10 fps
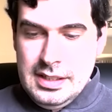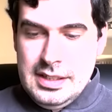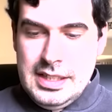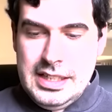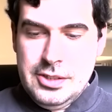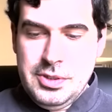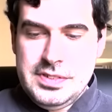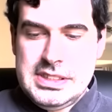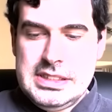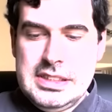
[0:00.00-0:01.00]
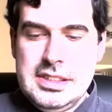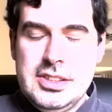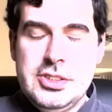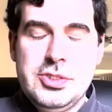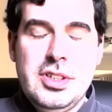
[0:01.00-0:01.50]
now that we've seen
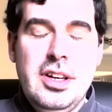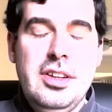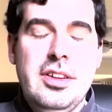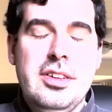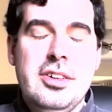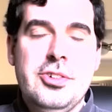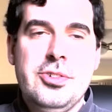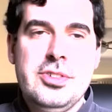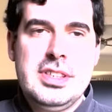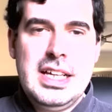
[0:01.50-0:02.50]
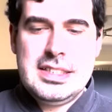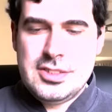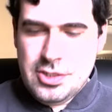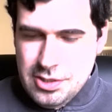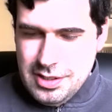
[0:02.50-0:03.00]
another another truth, let's
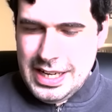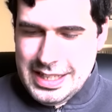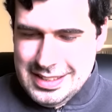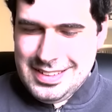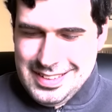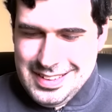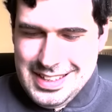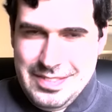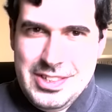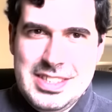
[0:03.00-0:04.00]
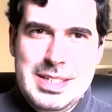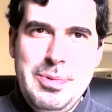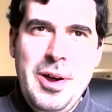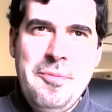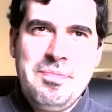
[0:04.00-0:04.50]
go like even
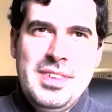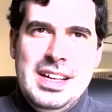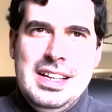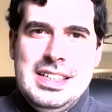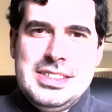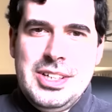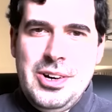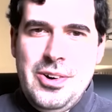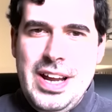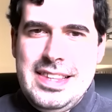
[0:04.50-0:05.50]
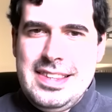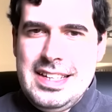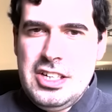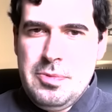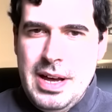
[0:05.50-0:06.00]
deeper. So let's
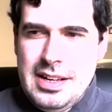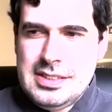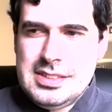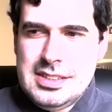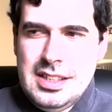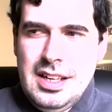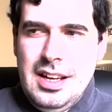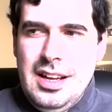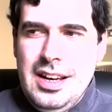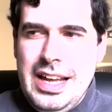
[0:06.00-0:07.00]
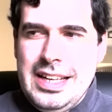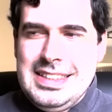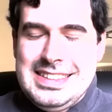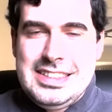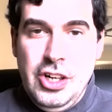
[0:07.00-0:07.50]
think about like
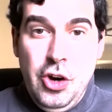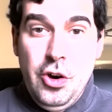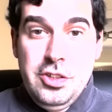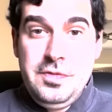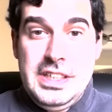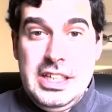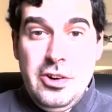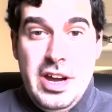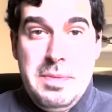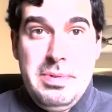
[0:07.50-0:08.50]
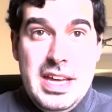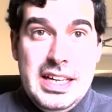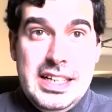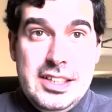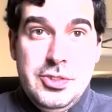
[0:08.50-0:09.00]
this load video API
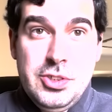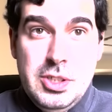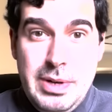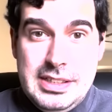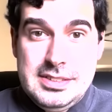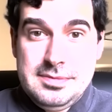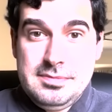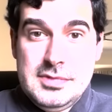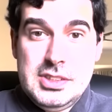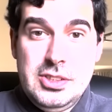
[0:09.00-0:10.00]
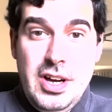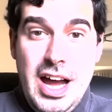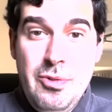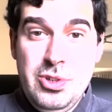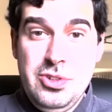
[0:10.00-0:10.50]
that I talked about. So
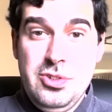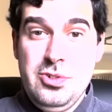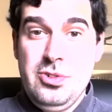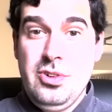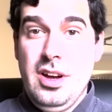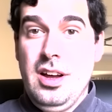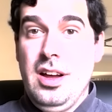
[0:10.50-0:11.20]
how would you